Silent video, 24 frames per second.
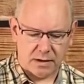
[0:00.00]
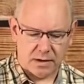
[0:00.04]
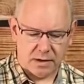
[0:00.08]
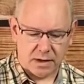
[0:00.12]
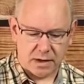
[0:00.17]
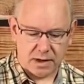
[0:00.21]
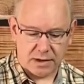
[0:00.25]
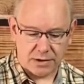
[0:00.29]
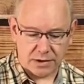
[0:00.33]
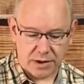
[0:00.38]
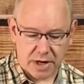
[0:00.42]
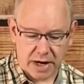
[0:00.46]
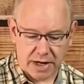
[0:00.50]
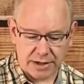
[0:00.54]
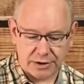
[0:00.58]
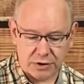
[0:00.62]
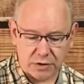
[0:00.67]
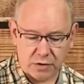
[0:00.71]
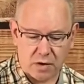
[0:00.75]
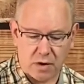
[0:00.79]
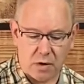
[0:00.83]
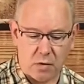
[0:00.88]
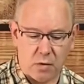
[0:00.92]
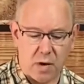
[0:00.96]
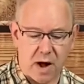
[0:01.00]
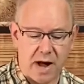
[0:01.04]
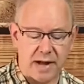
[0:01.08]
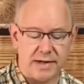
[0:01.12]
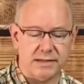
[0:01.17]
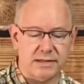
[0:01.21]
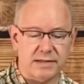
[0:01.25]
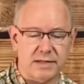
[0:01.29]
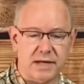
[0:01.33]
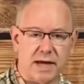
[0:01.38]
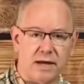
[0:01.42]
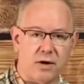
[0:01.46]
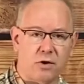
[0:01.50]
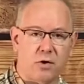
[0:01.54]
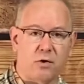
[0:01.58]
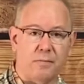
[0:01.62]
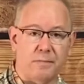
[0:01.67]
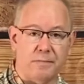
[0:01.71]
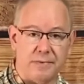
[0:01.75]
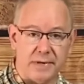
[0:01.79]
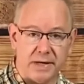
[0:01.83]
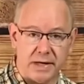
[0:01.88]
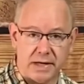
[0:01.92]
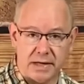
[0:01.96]
And Joshua wants that
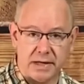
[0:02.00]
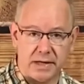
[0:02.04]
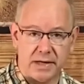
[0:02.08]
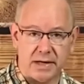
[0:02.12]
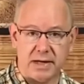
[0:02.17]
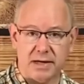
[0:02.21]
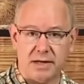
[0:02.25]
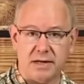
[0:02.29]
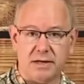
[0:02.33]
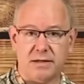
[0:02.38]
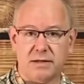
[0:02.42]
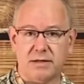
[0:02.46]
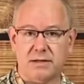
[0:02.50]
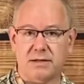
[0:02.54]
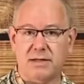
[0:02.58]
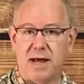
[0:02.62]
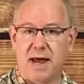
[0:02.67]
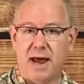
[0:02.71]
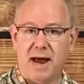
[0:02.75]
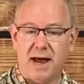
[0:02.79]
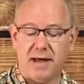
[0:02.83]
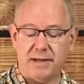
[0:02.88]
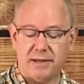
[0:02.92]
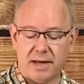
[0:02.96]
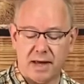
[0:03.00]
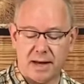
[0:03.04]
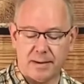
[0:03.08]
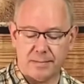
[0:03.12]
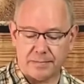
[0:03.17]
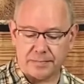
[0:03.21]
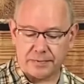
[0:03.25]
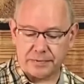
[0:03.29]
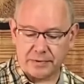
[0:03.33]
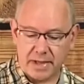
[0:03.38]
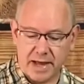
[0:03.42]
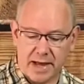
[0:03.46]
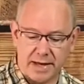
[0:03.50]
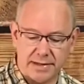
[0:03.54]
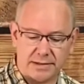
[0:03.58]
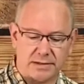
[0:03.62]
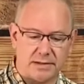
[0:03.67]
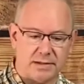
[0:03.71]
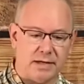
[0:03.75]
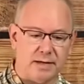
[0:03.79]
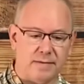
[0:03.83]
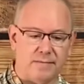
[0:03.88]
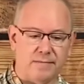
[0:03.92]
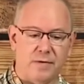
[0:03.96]
obedience and that
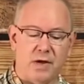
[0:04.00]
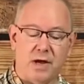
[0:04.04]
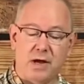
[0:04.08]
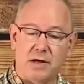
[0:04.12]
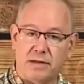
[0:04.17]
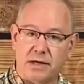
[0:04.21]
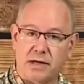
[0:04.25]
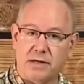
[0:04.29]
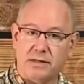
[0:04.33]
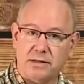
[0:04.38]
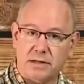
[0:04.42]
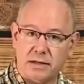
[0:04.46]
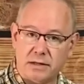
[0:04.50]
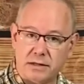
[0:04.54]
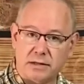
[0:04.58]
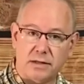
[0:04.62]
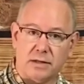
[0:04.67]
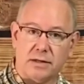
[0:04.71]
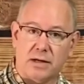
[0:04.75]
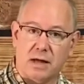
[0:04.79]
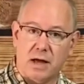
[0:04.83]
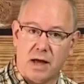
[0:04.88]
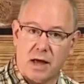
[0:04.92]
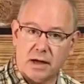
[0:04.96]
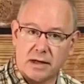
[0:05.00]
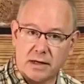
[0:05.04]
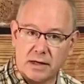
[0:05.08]
blessing then to